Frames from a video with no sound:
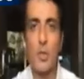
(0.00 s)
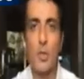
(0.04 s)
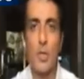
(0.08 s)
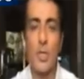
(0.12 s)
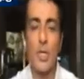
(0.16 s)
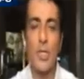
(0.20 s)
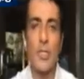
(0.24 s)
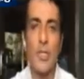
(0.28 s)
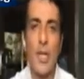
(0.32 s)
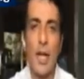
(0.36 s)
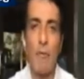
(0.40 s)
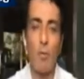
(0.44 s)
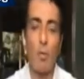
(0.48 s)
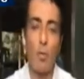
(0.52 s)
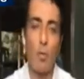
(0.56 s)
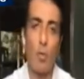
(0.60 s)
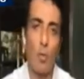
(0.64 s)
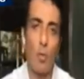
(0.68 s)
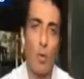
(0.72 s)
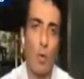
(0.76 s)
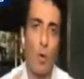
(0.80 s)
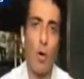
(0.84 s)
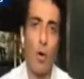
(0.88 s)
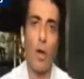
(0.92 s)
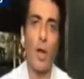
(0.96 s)
You just have to
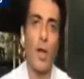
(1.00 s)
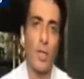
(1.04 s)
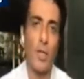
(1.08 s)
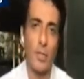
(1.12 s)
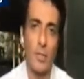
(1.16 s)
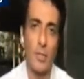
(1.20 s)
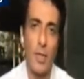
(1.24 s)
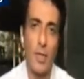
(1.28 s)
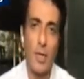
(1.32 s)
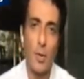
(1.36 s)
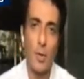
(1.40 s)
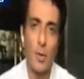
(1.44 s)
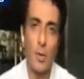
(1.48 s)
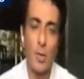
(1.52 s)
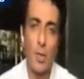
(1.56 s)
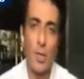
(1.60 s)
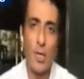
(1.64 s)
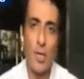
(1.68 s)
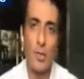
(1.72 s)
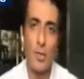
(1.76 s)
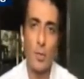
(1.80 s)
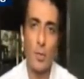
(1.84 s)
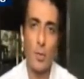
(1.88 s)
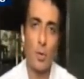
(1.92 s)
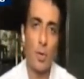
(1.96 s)
call us.
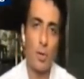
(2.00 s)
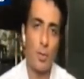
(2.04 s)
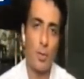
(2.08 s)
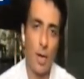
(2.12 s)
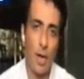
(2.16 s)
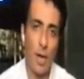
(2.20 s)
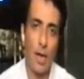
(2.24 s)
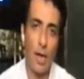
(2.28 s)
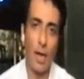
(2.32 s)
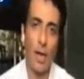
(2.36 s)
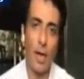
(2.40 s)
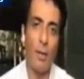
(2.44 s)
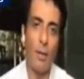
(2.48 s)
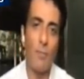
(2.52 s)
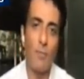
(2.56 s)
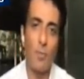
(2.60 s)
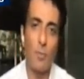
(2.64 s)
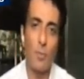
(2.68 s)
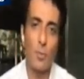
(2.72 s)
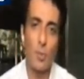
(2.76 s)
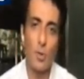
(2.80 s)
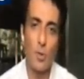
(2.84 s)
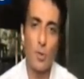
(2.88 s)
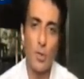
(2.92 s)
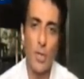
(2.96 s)
So I am
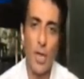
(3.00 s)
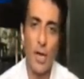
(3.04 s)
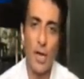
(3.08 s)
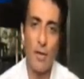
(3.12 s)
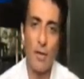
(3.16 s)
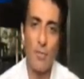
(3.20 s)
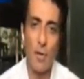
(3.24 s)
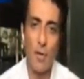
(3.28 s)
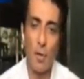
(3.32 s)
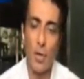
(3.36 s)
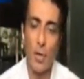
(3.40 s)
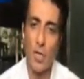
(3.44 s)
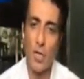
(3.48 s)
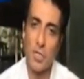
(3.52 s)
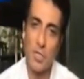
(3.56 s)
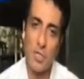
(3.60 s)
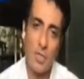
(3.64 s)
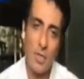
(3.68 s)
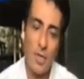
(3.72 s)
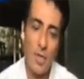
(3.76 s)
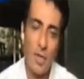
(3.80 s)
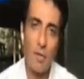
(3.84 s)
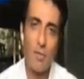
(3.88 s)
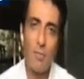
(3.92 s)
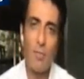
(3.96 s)
from Sood Charity
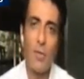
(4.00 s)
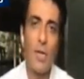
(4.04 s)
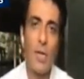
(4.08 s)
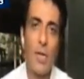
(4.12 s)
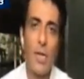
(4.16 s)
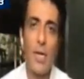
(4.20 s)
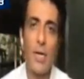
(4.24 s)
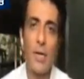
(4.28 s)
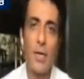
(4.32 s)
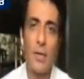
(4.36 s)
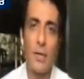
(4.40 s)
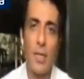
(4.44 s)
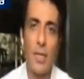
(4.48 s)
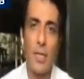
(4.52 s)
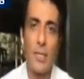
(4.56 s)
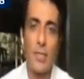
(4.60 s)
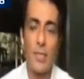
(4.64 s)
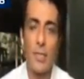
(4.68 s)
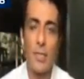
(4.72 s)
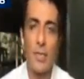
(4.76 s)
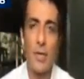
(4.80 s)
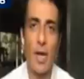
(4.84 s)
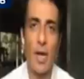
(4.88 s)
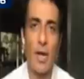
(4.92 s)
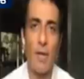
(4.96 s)
Foundation. We need this,
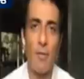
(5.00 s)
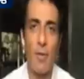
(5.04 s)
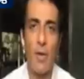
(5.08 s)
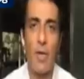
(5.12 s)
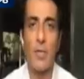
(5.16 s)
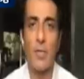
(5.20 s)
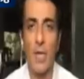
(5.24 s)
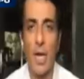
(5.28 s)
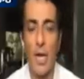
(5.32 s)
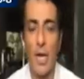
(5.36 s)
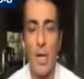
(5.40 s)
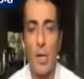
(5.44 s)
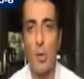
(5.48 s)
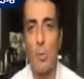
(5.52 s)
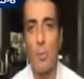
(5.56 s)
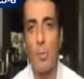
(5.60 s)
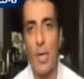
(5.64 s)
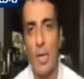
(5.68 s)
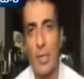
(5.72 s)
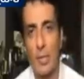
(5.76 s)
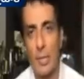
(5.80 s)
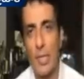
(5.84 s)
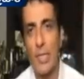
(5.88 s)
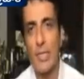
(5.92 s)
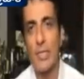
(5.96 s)
sir, and we'll try to
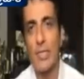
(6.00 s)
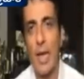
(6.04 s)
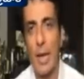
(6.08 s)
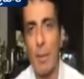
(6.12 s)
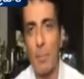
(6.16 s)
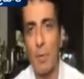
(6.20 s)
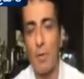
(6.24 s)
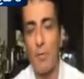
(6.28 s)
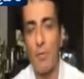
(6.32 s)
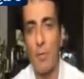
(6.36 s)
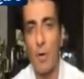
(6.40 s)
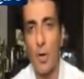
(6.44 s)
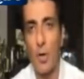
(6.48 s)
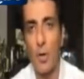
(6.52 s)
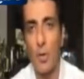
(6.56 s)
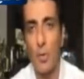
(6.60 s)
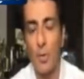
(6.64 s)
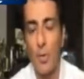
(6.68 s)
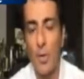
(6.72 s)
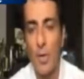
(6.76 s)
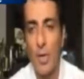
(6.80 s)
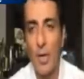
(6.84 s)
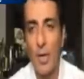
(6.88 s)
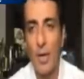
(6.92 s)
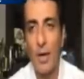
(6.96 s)
make things happen for
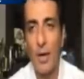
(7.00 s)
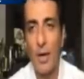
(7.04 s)
you.